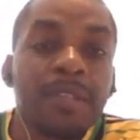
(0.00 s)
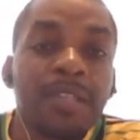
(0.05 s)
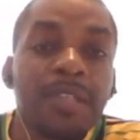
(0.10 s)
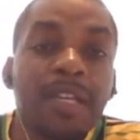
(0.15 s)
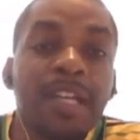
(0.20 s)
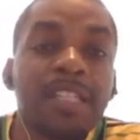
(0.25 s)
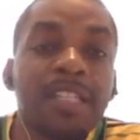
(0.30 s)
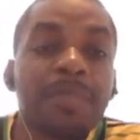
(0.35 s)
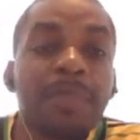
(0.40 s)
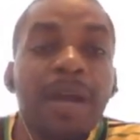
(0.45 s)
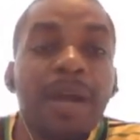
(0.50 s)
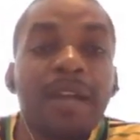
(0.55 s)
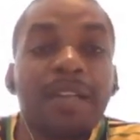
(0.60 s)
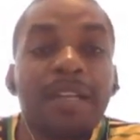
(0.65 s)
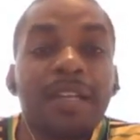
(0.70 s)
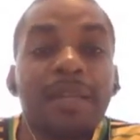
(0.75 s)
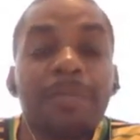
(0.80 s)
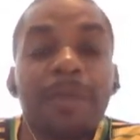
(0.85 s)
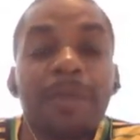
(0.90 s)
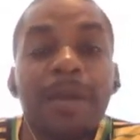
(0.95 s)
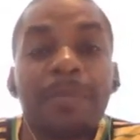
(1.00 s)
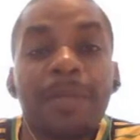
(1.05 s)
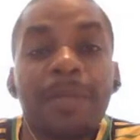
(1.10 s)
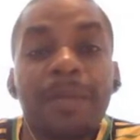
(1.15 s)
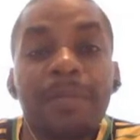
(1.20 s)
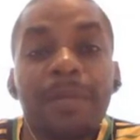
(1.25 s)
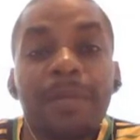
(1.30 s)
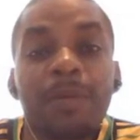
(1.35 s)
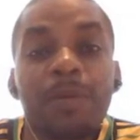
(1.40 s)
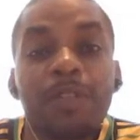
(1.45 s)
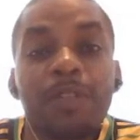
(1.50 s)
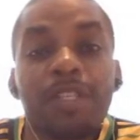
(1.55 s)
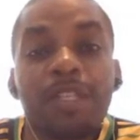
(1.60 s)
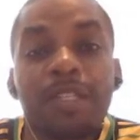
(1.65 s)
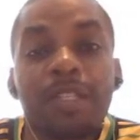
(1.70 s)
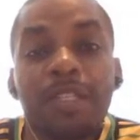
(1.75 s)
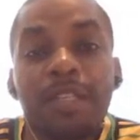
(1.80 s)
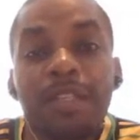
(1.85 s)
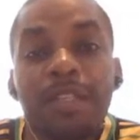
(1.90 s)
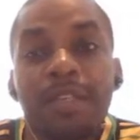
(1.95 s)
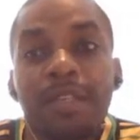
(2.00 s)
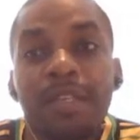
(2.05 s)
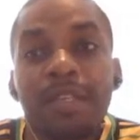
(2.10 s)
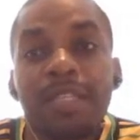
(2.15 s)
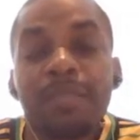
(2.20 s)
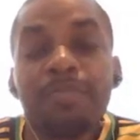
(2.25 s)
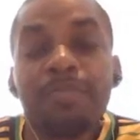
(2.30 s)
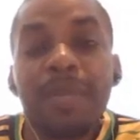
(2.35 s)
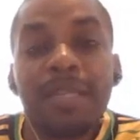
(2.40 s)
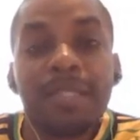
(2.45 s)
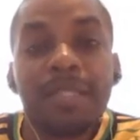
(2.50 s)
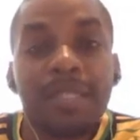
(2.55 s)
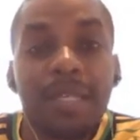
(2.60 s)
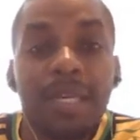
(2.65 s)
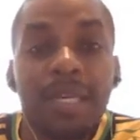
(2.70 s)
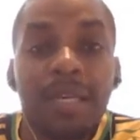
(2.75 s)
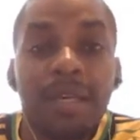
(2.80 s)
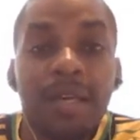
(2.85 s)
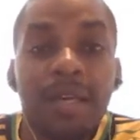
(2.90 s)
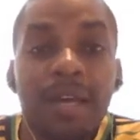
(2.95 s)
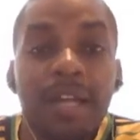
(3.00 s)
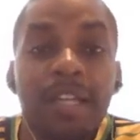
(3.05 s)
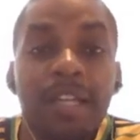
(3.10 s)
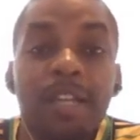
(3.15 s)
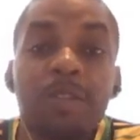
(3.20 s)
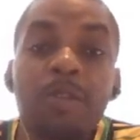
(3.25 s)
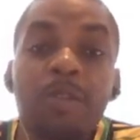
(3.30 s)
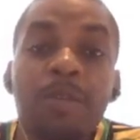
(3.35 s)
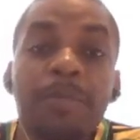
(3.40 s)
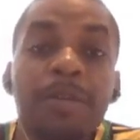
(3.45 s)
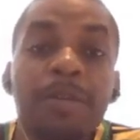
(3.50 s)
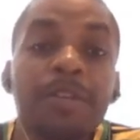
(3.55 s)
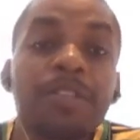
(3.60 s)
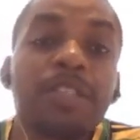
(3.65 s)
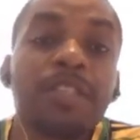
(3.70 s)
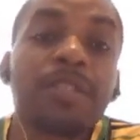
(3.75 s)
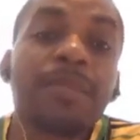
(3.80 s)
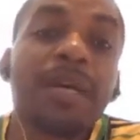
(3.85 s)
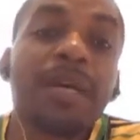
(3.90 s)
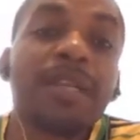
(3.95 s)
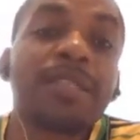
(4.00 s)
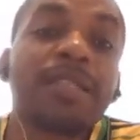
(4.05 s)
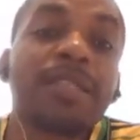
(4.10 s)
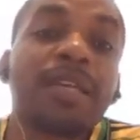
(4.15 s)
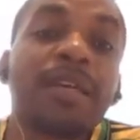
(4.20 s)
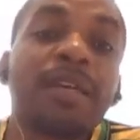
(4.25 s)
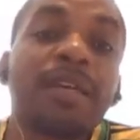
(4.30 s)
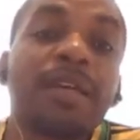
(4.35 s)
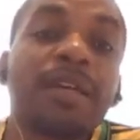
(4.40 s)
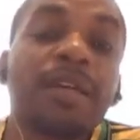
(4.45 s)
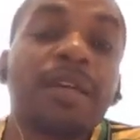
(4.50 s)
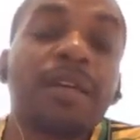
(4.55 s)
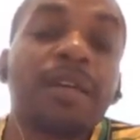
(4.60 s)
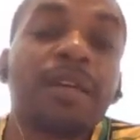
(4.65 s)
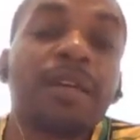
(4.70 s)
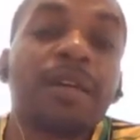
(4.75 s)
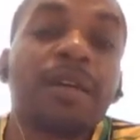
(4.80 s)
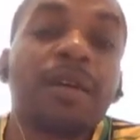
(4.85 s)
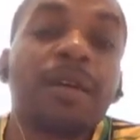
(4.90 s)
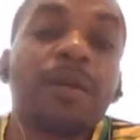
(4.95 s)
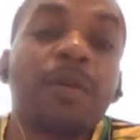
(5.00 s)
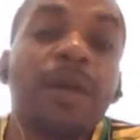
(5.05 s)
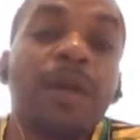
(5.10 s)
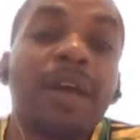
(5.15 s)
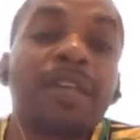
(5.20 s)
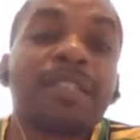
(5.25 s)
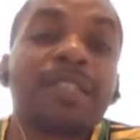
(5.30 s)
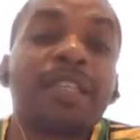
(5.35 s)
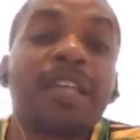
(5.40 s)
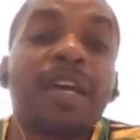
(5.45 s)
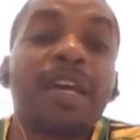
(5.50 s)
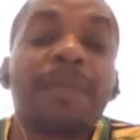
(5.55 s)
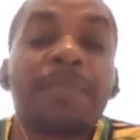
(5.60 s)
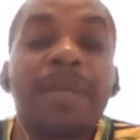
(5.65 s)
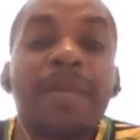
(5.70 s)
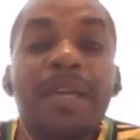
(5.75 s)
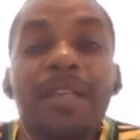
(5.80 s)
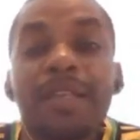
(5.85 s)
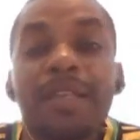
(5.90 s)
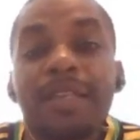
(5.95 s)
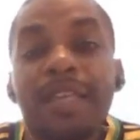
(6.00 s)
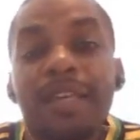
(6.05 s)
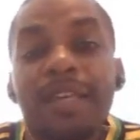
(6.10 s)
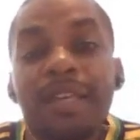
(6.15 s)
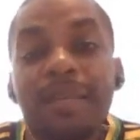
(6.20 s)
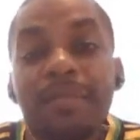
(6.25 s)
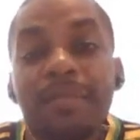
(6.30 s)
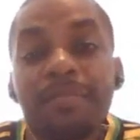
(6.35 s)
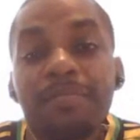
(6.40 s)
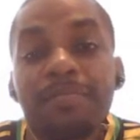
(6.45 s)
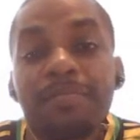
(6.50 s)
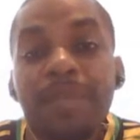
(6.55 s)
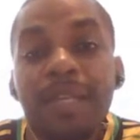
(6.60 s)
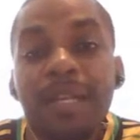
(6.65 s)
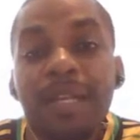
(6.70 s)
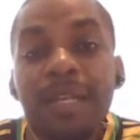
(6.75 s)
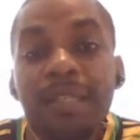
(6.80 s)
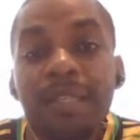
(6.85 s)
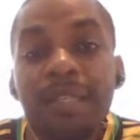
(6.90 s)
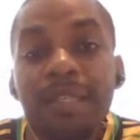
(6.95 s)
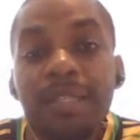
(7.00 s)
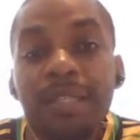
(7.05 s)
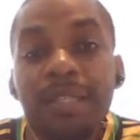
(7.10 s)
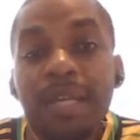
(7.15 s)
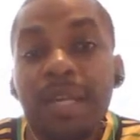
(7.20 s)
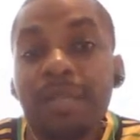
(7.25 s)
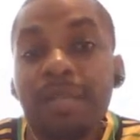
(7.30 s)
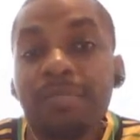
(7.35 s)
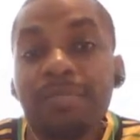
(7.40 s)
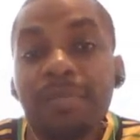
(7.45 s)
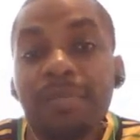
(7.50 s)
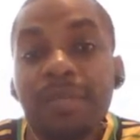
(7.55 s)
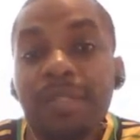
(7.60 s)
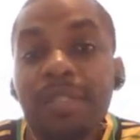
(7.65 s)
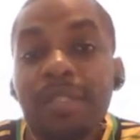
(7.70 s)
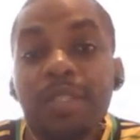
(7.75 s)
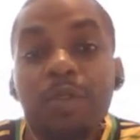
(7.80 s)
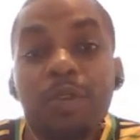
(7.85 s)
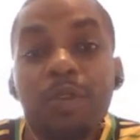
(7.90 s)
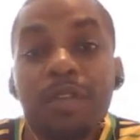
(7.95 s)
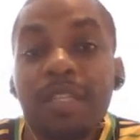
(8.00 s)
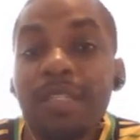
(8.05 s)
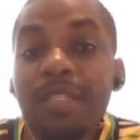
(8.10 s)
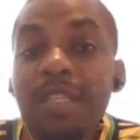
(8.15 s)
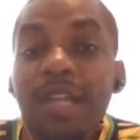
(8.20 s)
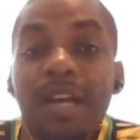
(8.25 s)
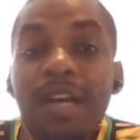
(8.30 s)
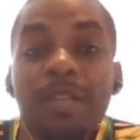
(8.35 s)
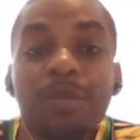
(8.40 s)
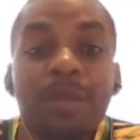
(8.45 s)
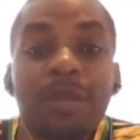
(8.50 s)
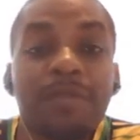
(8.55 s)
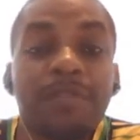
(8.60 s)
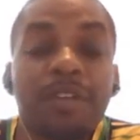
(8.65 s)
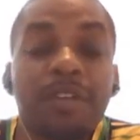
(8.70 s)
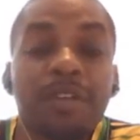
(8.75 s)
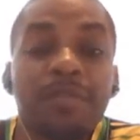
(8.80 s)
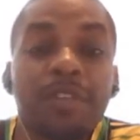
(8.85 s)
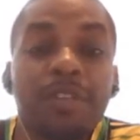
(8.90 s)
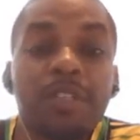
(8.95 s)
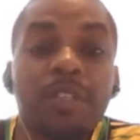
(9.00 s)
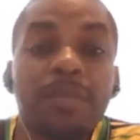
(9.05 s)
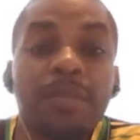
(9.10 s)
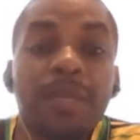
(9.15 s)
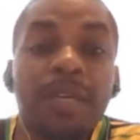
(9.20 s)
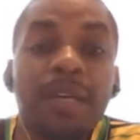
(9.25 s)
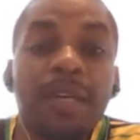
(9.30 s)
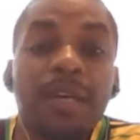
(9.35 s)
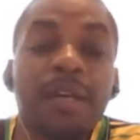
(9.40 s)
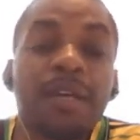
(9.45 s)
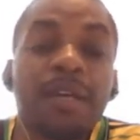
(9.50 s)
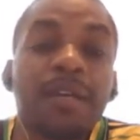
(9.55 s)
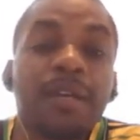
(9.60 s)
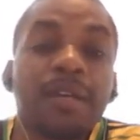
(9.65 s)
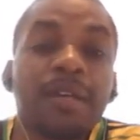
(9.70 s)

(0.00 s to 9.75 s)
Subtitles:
So that's part of the problem. It wasn't his best kick. And I know persons might say, why is Leon Bailey taking penalties? He scored his last one for Jamaica.